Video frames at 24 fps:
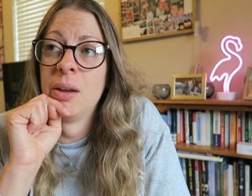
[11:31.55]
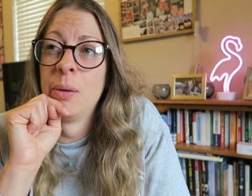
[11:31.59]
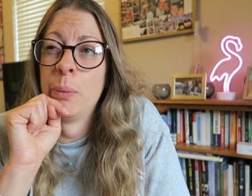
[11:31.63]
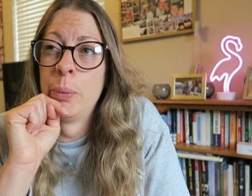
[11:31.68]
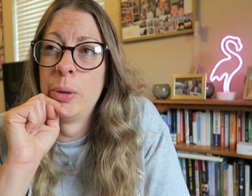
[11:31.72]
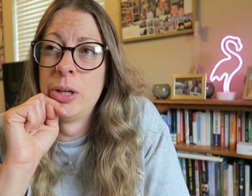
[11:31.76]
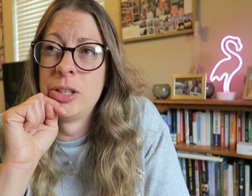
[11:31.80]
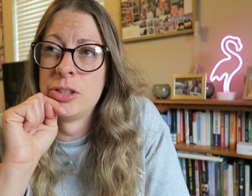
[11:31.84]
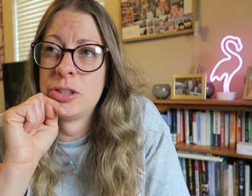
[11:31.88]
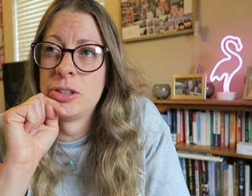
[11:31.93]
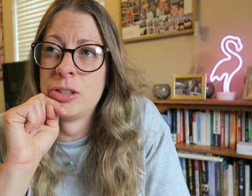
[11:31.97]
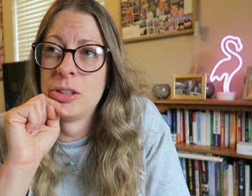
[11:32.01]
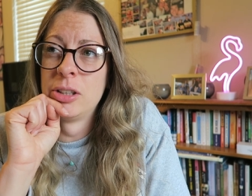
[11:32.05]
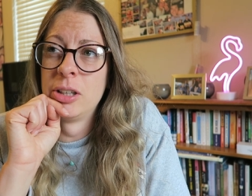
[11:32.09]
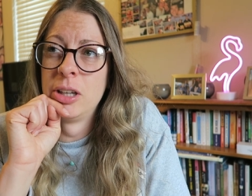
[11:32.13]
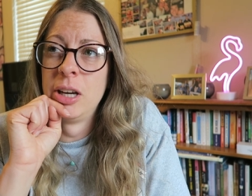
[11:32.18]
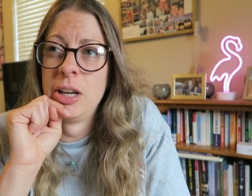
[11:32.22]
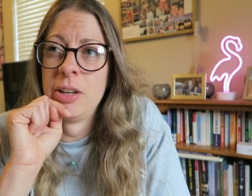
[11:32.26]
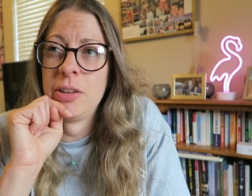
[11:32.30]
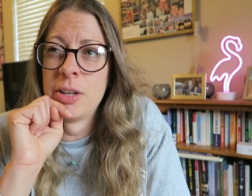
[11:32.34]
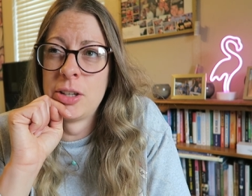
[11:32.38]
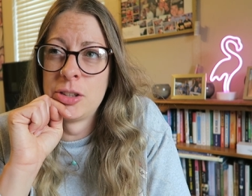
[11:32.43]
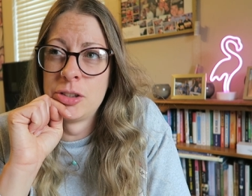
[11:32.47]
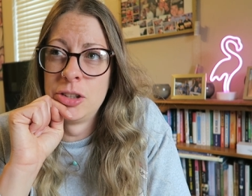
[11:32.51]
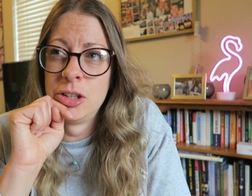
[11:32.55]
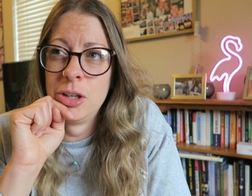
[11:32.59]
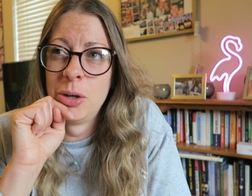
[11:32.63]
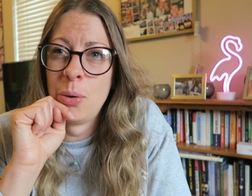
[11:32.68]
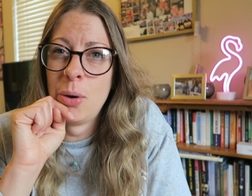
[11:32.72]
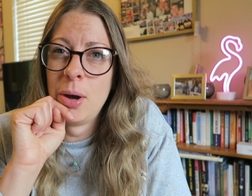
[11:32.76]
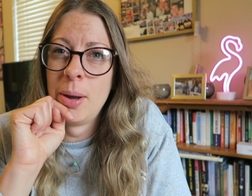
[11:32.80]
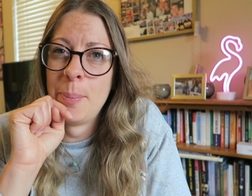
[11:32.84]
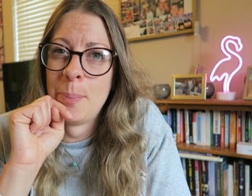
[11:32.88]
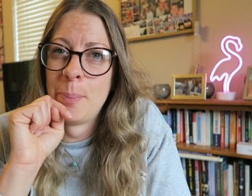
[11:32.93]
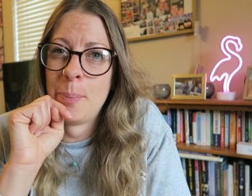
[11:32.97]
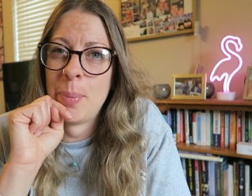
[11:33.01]
which is actually
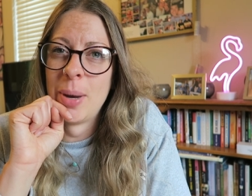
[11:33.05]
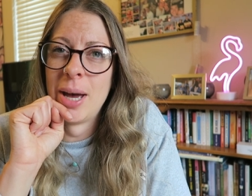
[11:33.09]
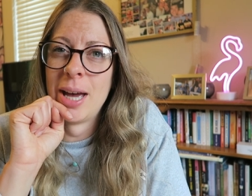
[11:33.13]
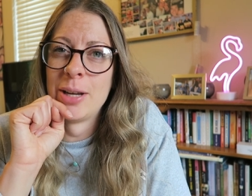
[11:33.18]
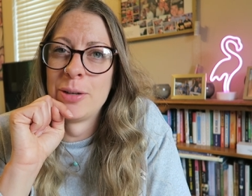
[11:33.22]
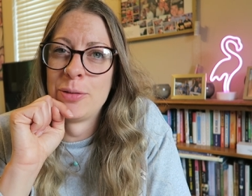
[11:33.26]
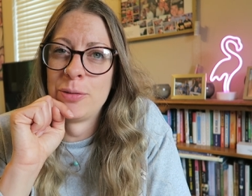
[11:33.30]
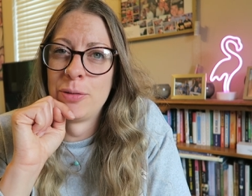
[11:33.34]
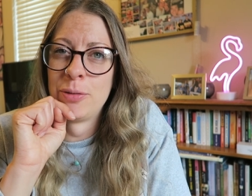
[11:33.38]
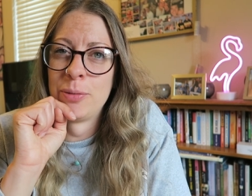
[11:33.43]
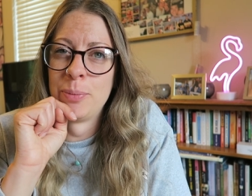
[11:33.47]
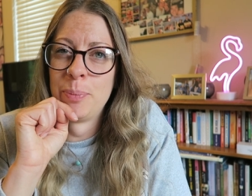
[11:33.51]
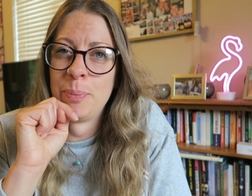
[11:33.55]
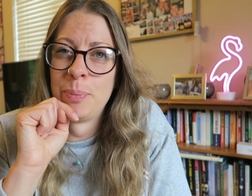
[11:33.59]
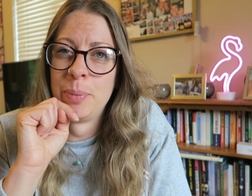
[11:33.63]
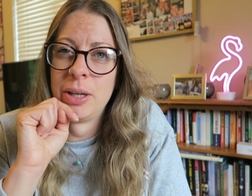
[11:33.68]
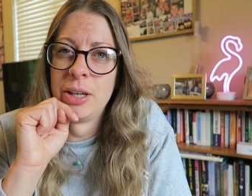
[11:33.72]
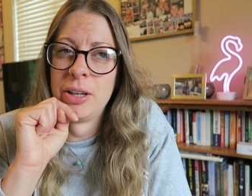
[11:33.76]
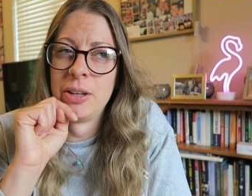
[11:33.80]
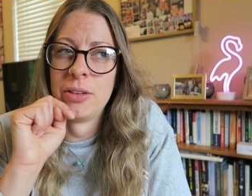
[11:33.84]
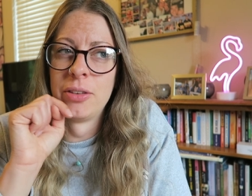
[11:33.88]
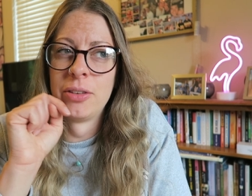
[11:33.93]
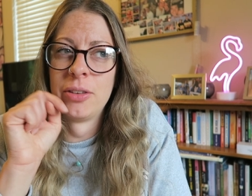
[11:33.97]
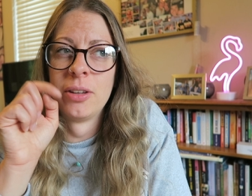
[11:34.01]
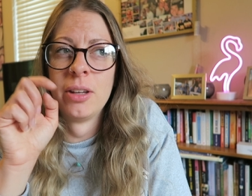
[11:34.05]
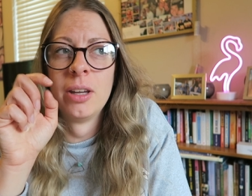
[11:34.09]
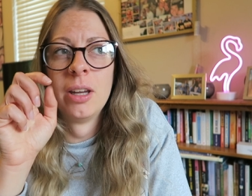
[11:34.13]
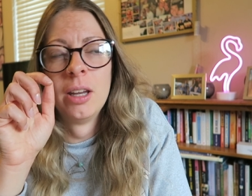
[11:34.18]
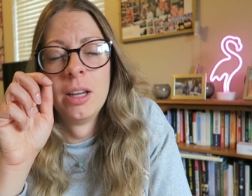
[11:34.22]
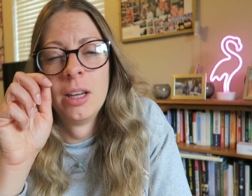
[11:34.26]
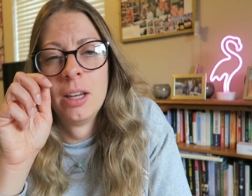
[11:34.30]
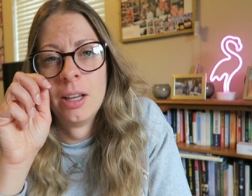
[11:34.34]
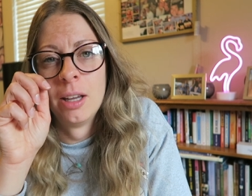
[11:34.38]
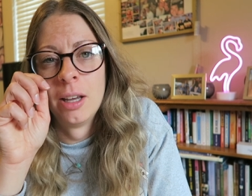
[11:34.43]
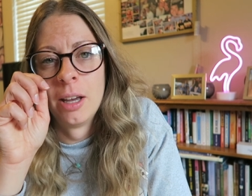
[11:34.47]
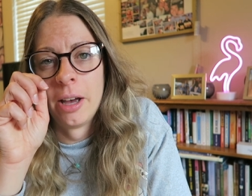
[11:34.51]
quite bad because
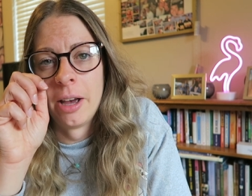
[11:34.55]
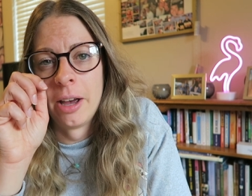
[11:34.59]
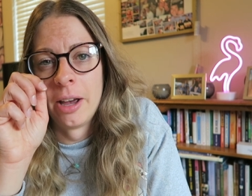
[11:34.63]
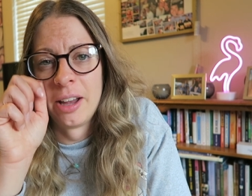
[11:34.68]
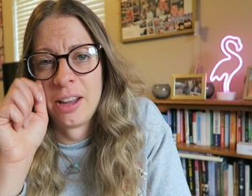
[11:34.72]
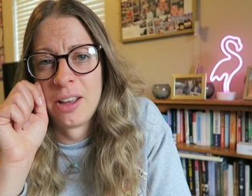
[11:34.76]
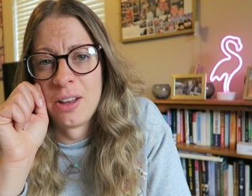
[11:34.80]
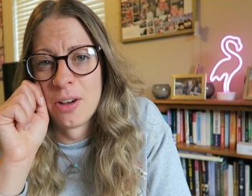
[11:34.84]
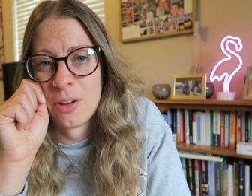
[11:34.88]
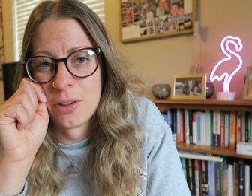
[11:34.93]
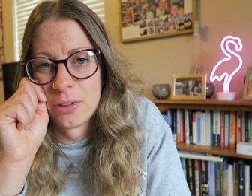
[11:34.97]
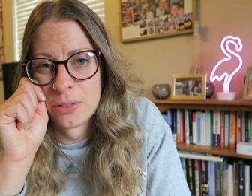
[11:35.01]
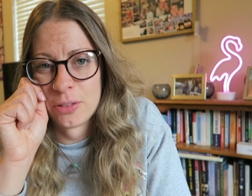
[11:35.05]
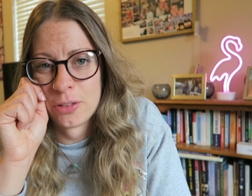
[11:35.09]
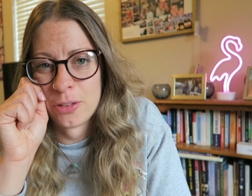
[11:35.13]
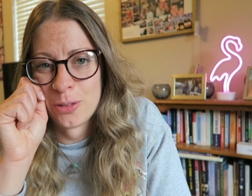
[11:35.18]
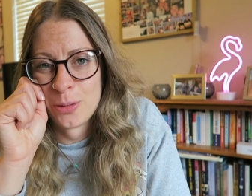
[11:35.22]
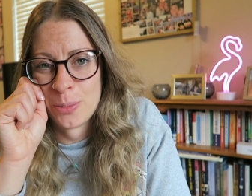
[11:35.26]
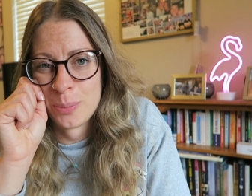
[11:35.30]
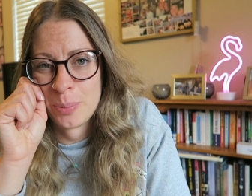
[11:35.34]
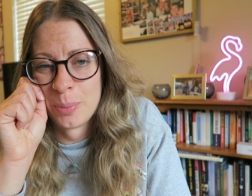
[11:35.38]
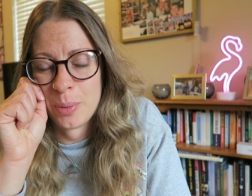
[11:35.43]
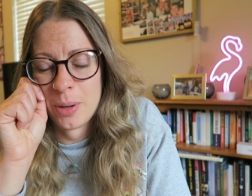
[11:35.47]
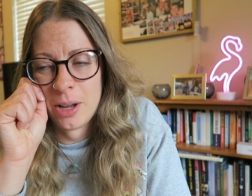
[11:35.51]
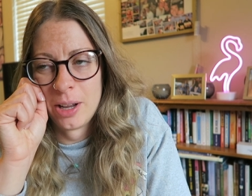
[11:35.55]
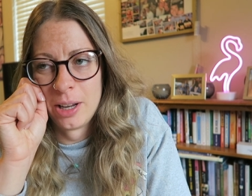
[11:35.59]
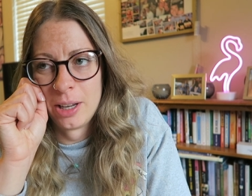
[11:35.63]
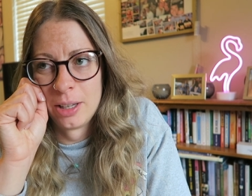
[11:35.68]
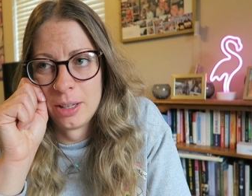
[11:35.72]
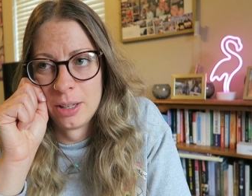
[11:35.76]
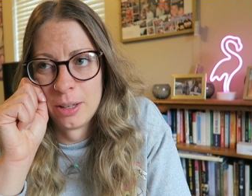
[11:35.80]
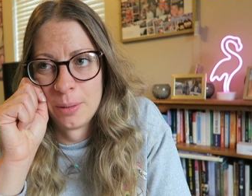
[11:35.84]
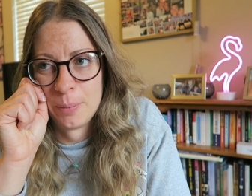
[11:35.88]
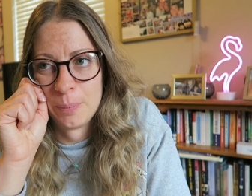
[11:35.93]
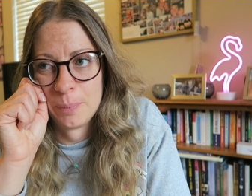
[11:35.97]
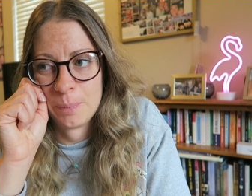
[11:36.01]
I can't stop buying
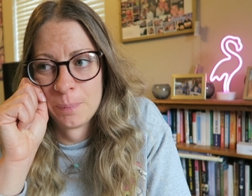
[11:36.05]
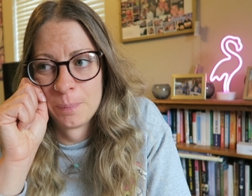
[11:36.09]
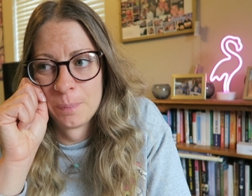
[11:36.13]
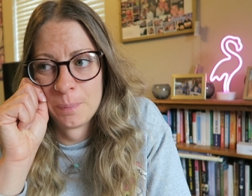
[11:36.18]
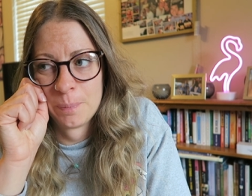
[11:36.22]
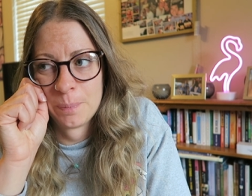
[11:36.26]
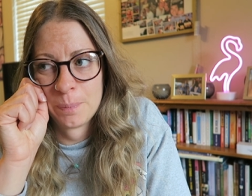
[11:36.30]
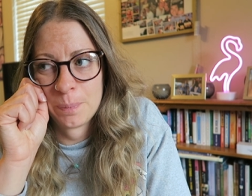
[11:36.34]
them.